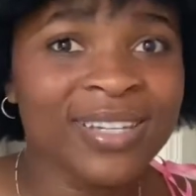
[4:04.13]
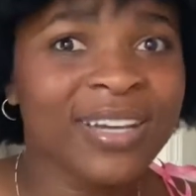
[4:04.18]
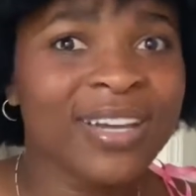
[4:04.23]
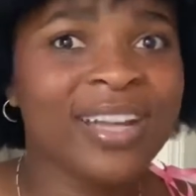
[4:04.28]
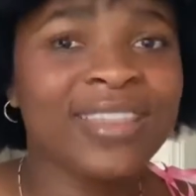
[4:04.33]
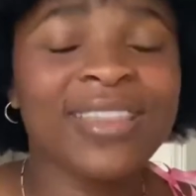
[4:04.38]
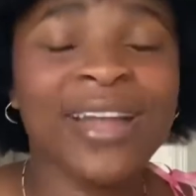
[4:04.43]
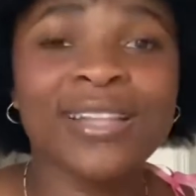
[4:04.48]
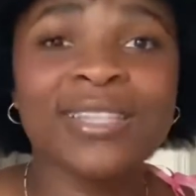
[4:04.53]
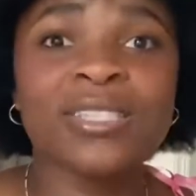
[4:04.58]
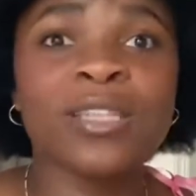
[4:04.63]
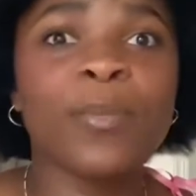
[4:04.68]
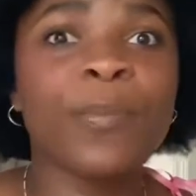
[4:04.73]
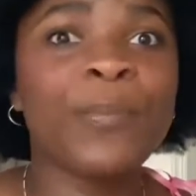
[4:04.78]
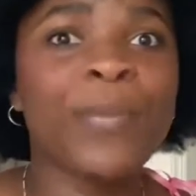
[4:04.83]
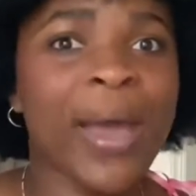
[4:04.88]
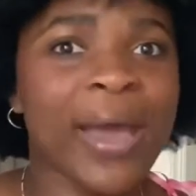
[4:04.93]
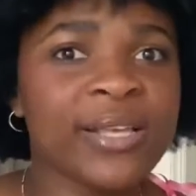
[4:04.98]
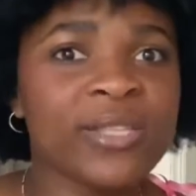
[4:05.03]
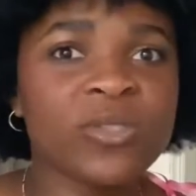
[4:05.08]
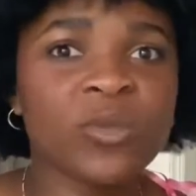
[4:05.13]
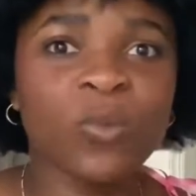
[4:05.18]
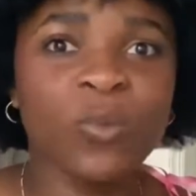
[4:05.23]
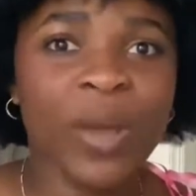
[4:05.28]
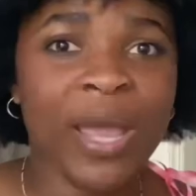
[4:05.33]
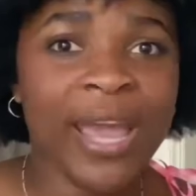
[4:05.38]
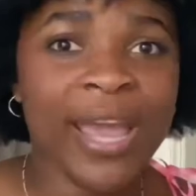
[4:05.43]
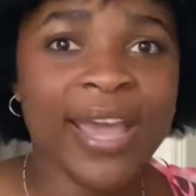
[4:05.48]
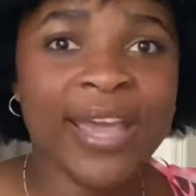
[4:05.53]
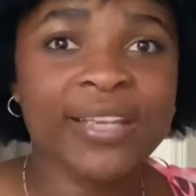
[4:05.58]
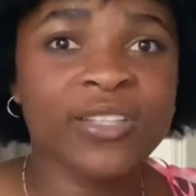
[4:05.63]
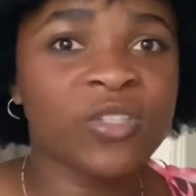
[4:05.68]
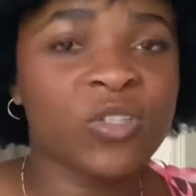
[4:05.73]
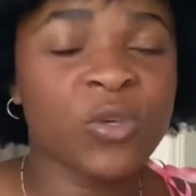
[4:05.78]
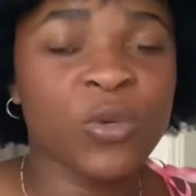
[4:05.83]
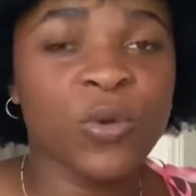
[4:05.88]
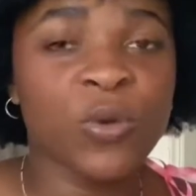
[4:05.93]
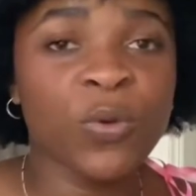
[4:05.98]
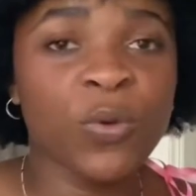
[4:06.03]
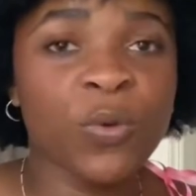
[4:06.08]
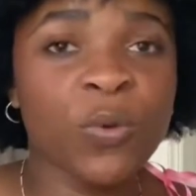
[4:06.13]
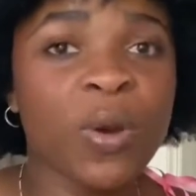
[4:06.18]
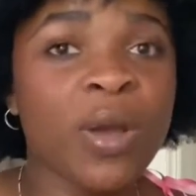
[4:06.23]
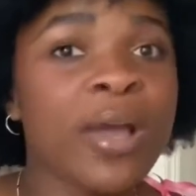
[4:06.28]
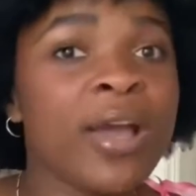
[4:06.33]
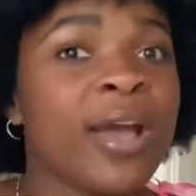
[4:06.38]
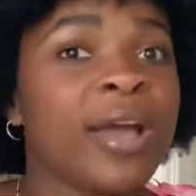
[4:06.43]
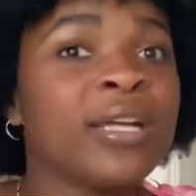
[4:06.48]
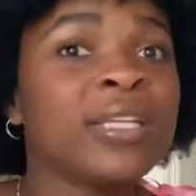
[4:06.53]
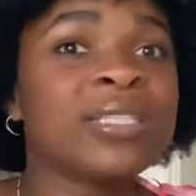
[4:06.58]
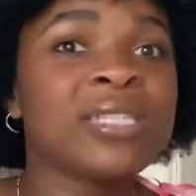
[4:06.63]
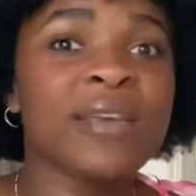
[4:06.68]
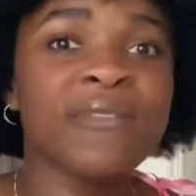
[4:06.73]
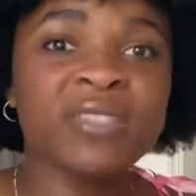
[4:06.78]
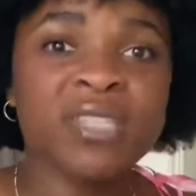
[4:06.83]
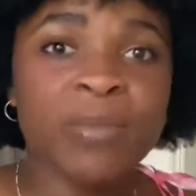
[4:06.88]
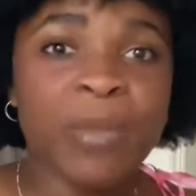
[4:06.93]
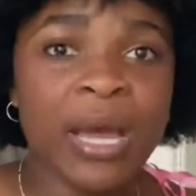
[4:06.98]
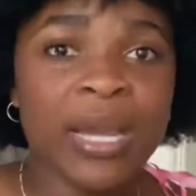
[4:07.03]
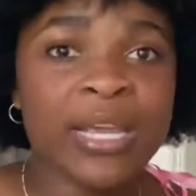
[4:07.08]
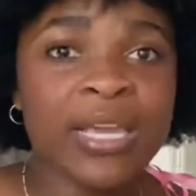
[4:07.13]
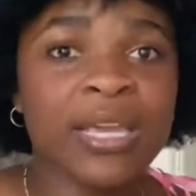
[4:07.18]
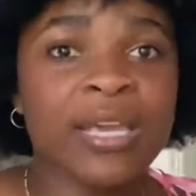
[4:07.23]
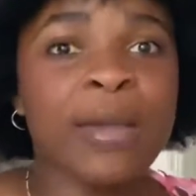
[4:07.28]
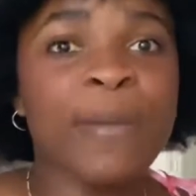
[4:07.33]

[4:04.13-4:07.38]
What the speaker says: that's the best way to save some money,